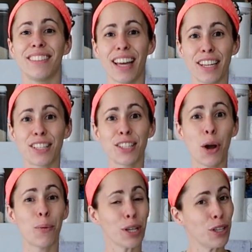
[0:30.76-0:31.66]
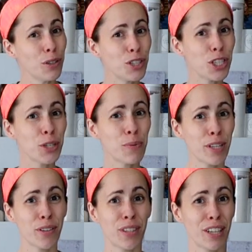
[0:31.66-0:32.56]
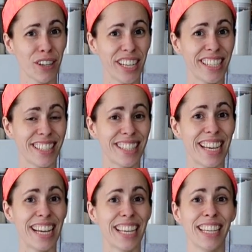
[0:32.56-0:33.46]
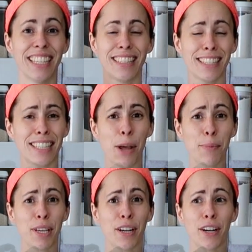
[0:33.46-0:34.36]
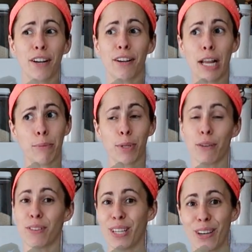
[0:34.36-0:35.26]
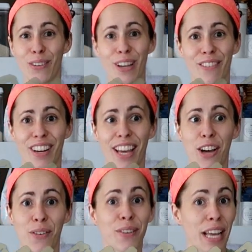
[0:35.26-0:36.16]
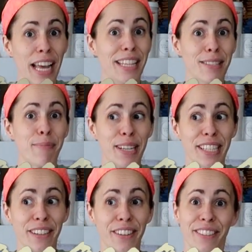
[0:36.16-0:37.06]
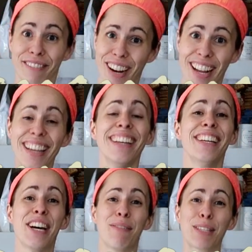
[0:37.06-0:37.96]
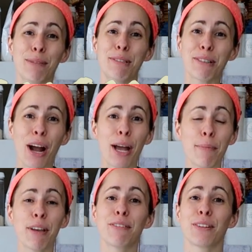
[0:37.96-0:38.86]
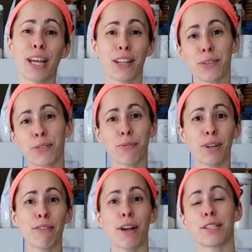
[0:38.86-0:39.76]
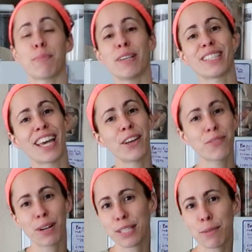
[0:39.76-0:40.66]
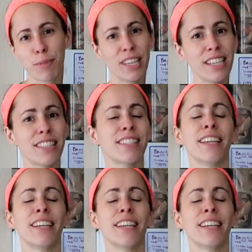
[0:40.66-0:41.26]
let us know what you do when you think you're getting sick. This time of year and with everything going on right now, it's a big deal, right? But subscribe if you like gluten-free recipes, health recipes,